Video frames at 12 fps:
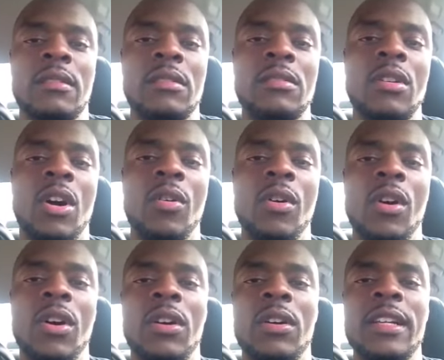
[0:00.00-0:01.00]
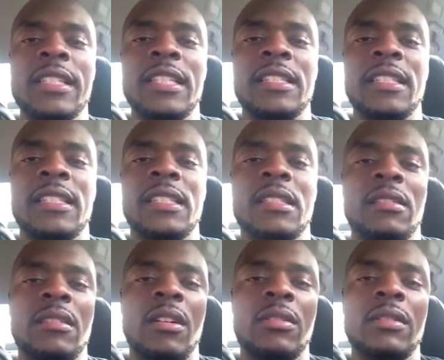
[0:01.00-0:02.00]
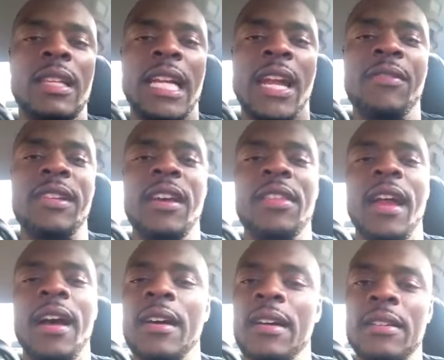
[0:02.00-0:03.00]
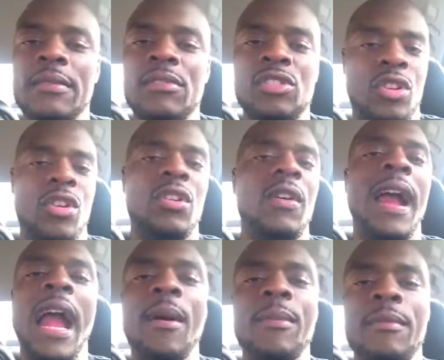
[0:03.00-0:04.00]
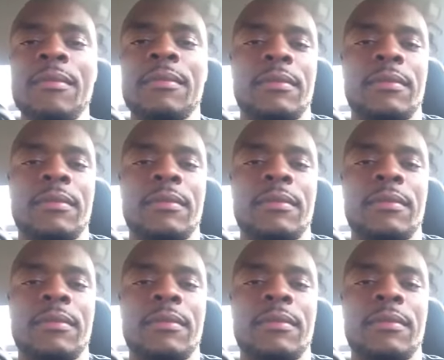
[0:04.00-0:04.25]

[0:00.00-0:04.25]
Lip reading: Or is it just, like every other song or album?